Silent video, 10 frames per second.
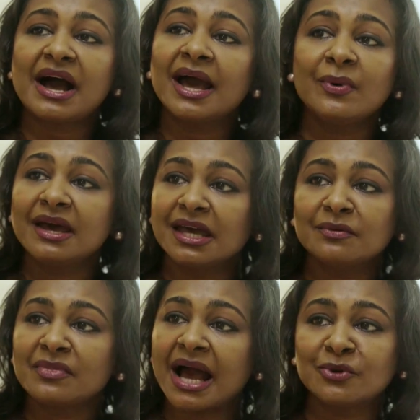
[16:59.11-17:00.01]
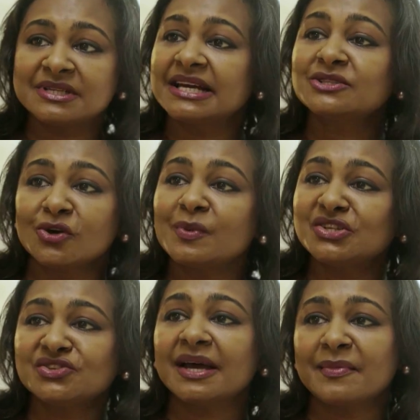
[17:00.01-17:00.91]
I were him. I would take so
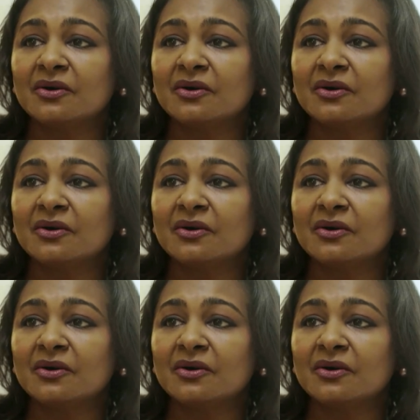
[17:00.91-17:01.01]
much time